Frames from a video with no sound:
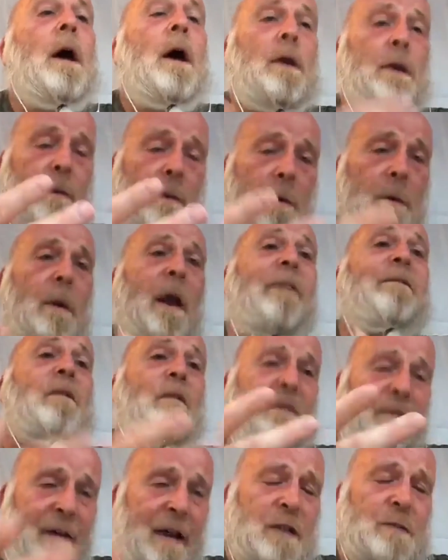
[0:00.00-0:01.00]
You have
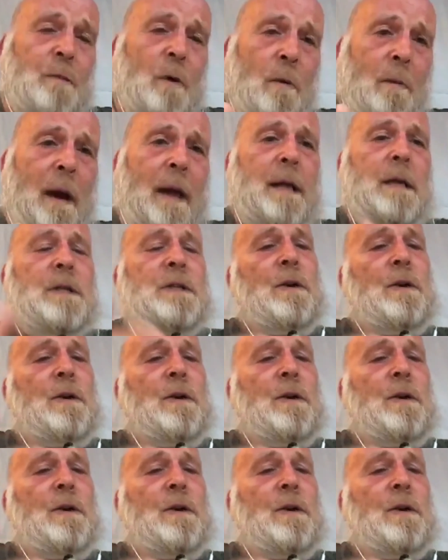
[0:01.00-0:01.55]
to invest more money,